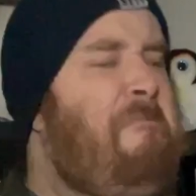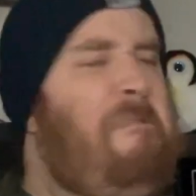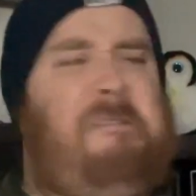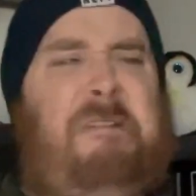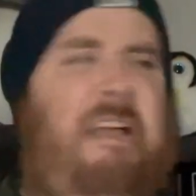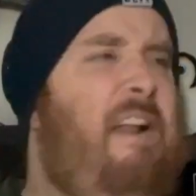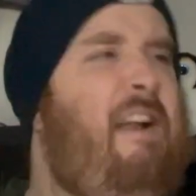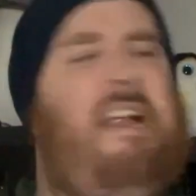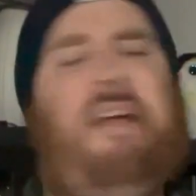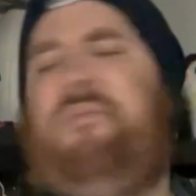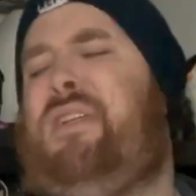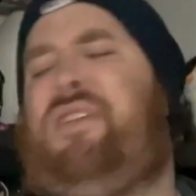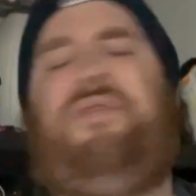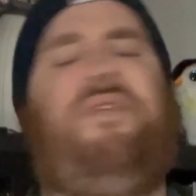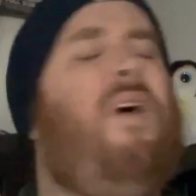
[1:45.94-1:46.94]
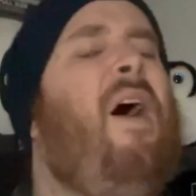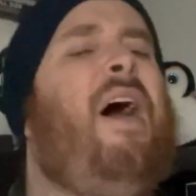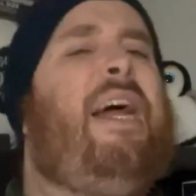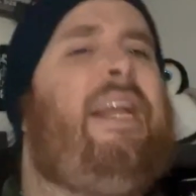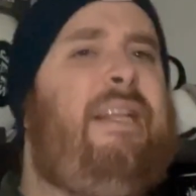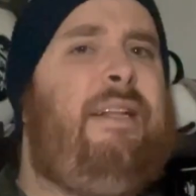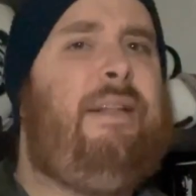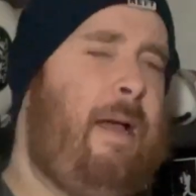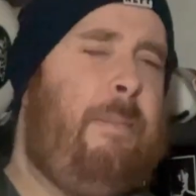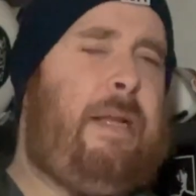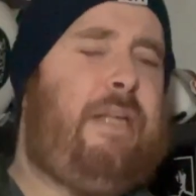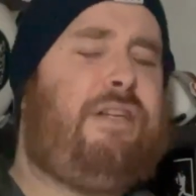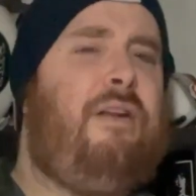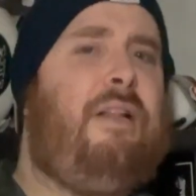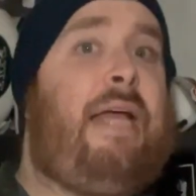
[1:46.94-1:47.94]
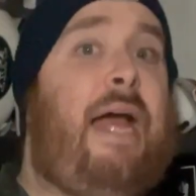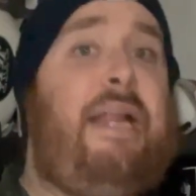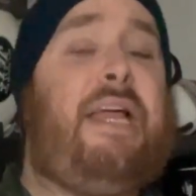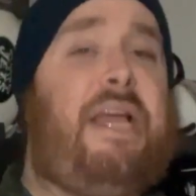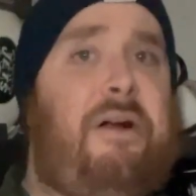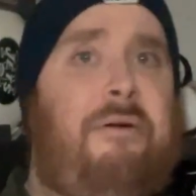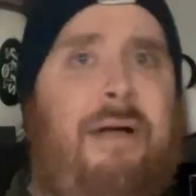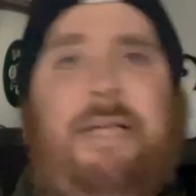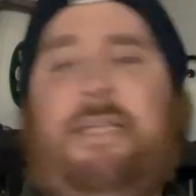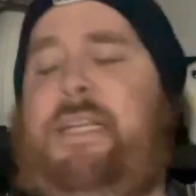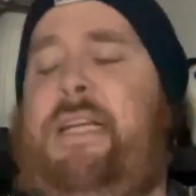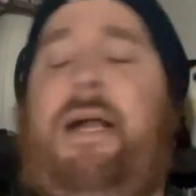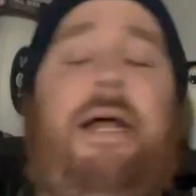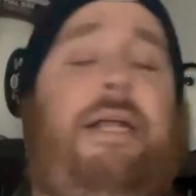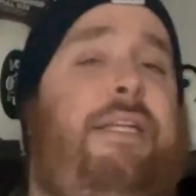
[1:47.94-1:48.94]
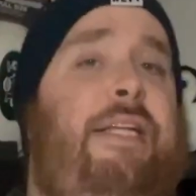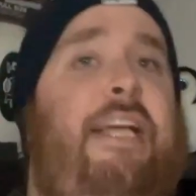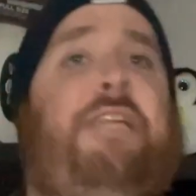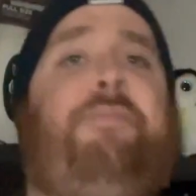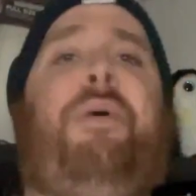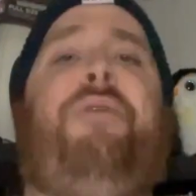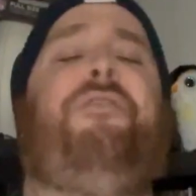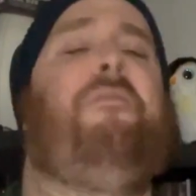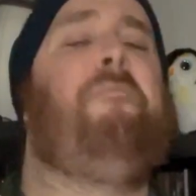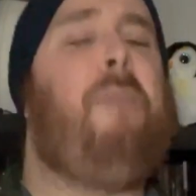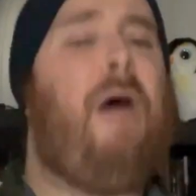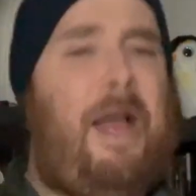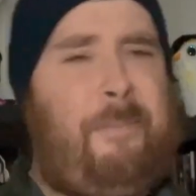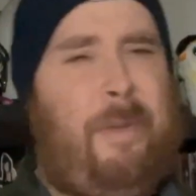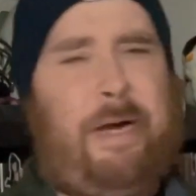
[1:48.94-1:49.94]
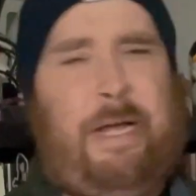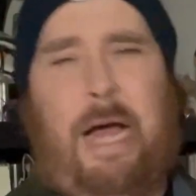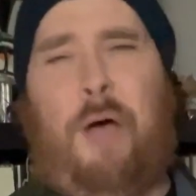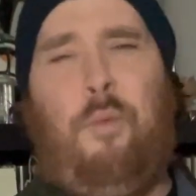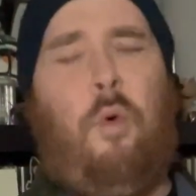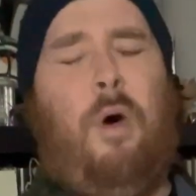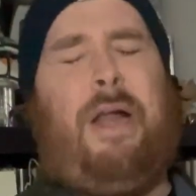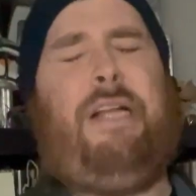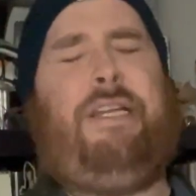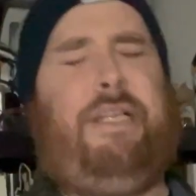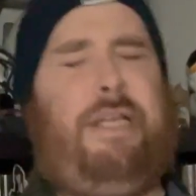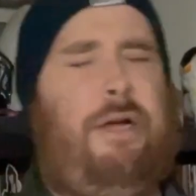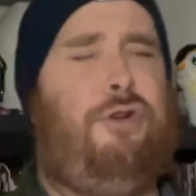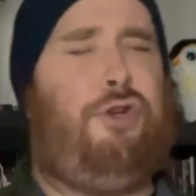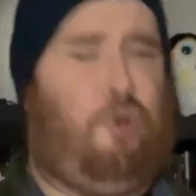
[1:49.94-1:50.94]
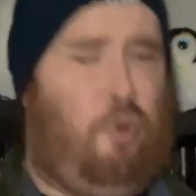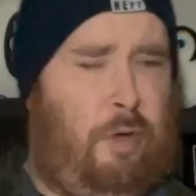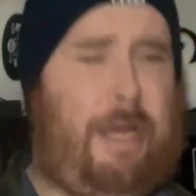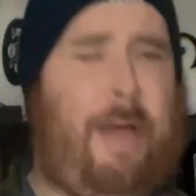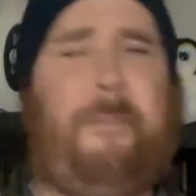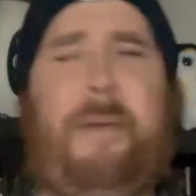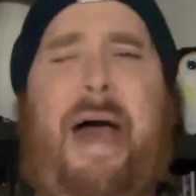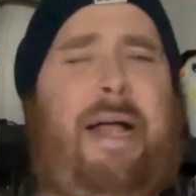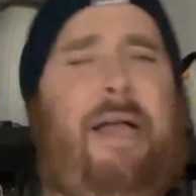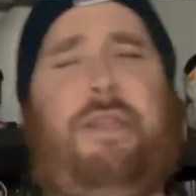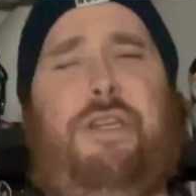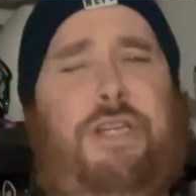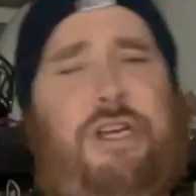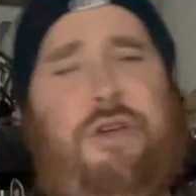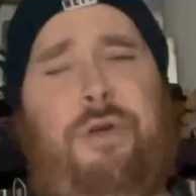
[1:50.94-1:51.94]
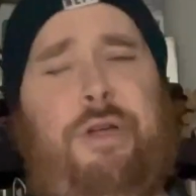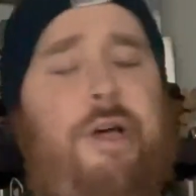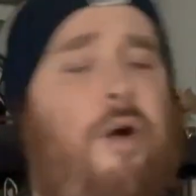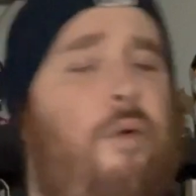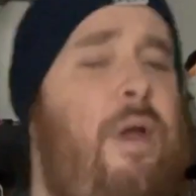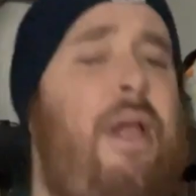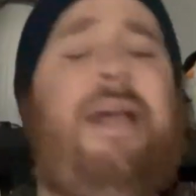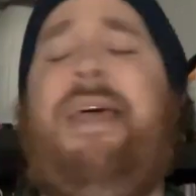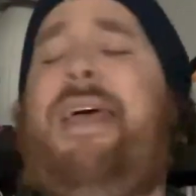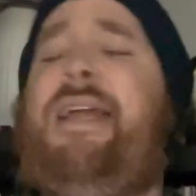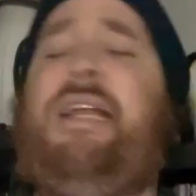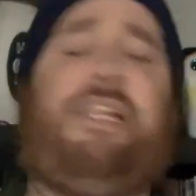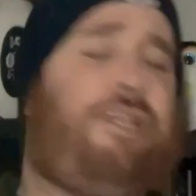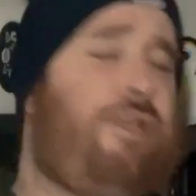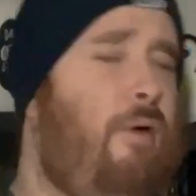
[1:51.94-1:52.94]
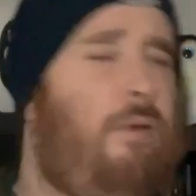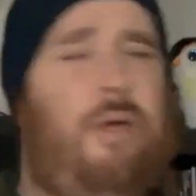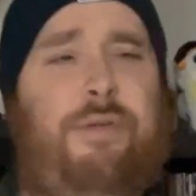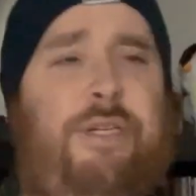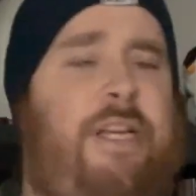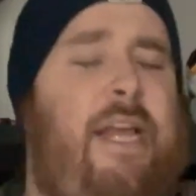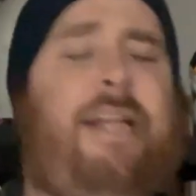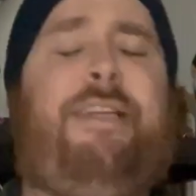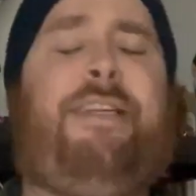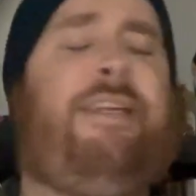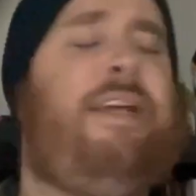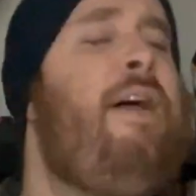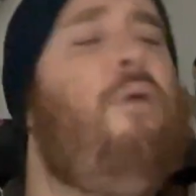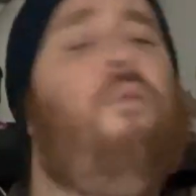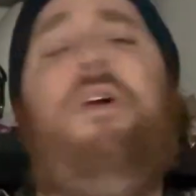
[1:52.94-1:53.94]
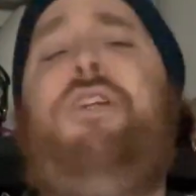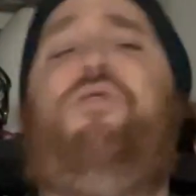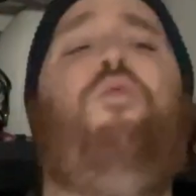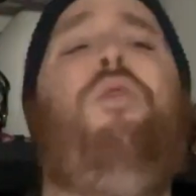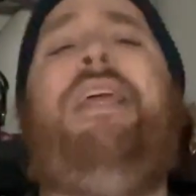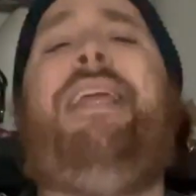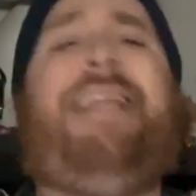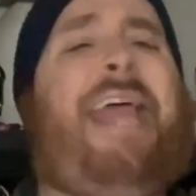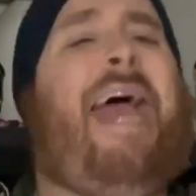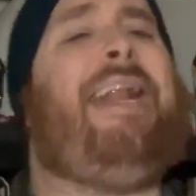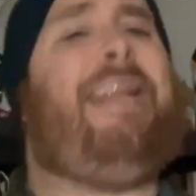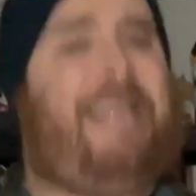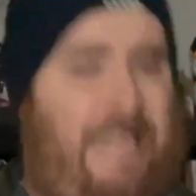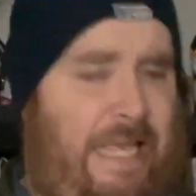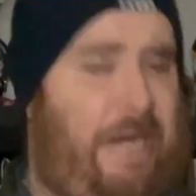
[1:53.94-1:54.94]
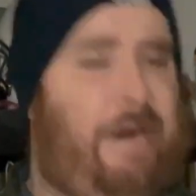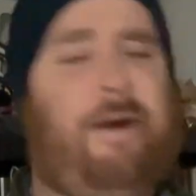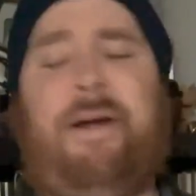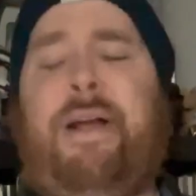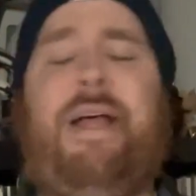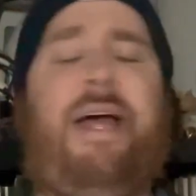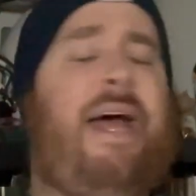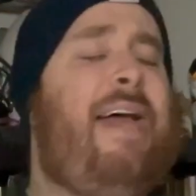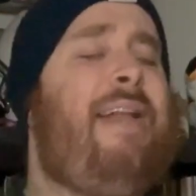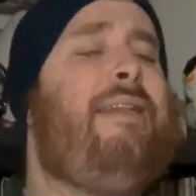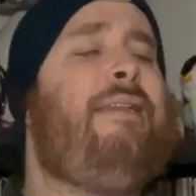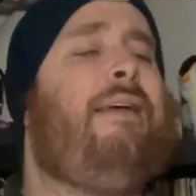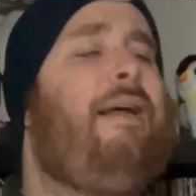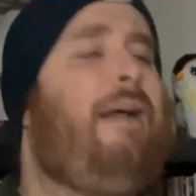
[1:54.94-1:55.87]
it was fine. I mean, it certainly had interesting ideas, but for my money, I wanted to hear Julia back in the studio in a solo stance, which we get here. And